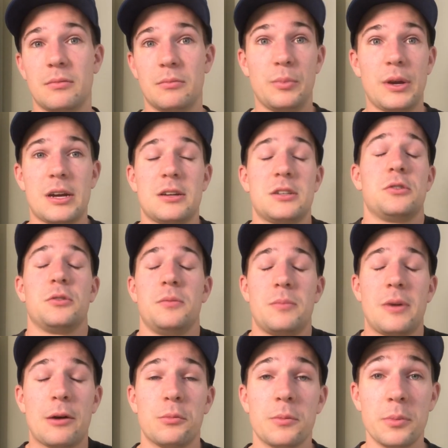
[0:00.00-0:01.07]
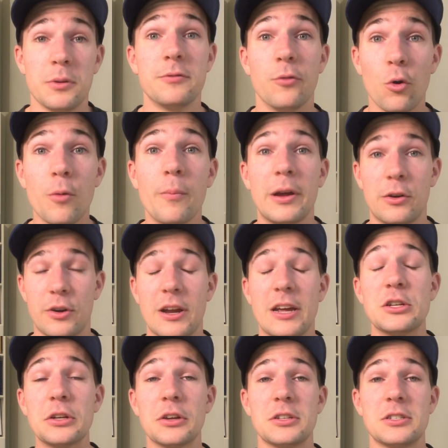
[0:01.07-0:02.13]
be able to perform better in
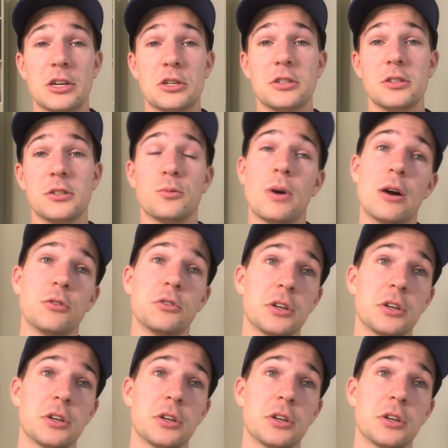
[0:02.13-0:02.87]
each of those sessions as well.